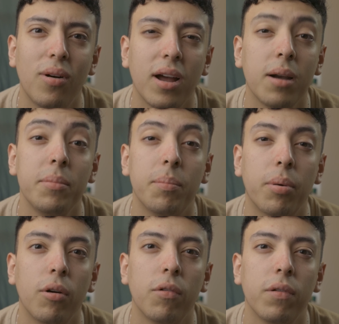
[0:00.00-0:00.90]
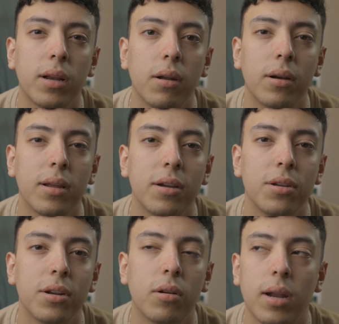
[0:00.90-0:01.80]
I gotta be perfect on here,
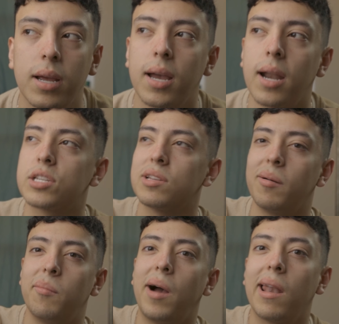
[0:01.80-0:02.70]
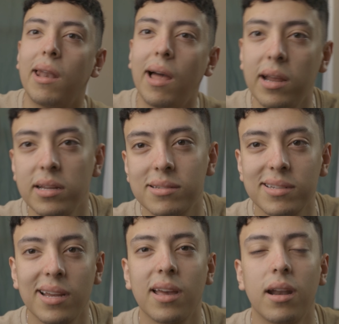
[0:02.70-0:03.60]
you know, like I gotta set up my
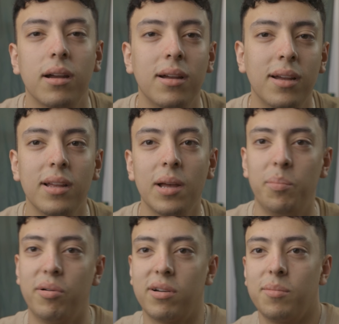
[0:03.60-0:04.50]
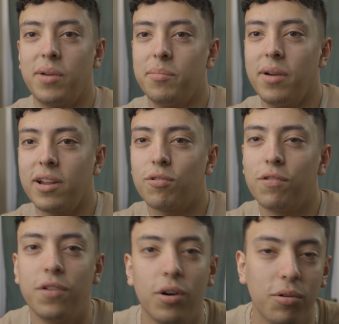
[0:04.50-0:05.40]
lights, I gotta put on my
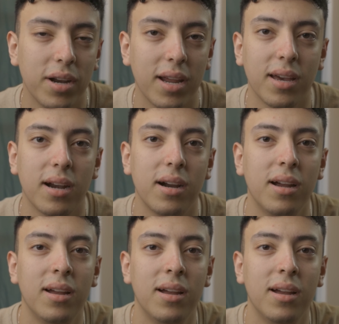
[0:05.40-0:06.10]
microphone, I gotta